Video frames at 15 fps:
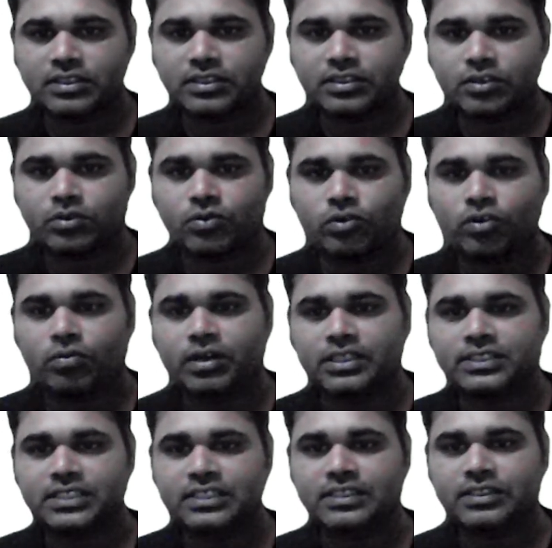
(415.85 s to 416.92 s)
the
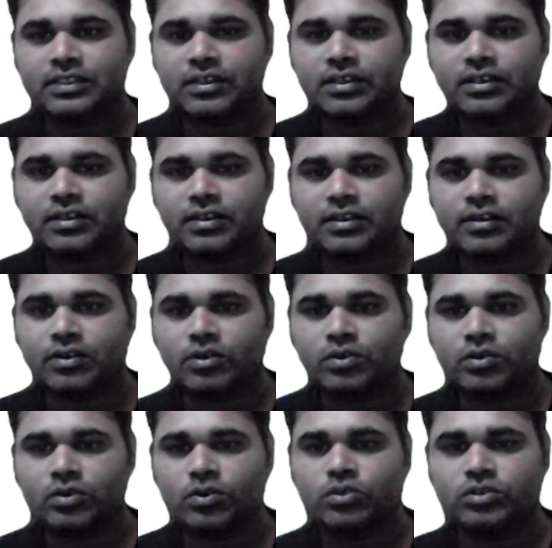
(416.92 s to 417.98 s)
chromatin
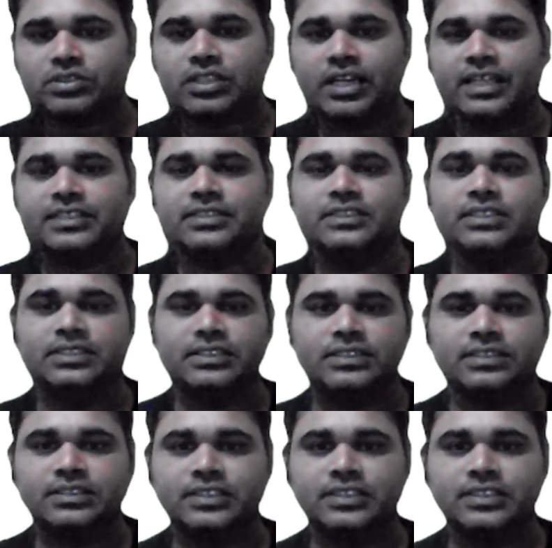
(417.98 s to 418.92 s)
looks like this.